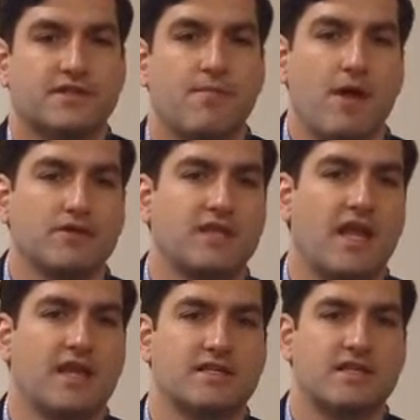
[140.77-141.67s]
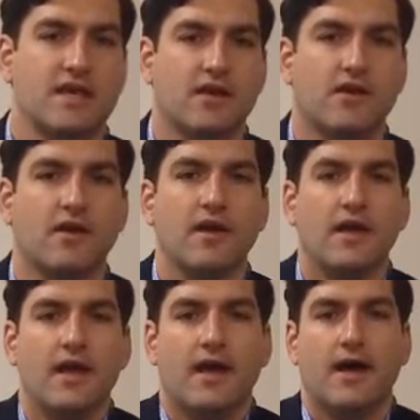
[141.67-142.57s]
The male skin is thicker,
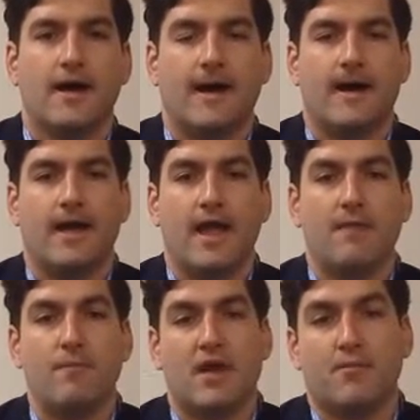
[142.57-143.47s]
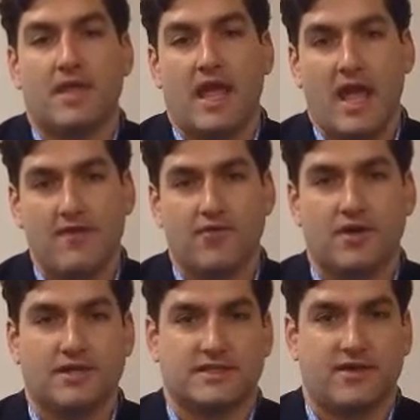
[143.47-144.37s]
and male behavior
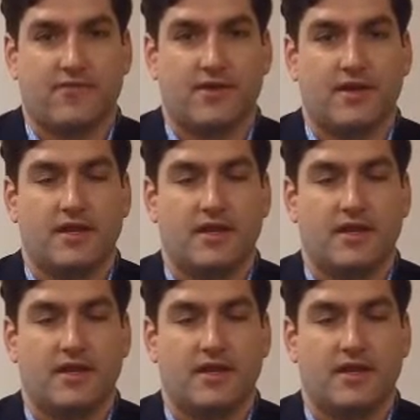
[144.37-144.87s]
is different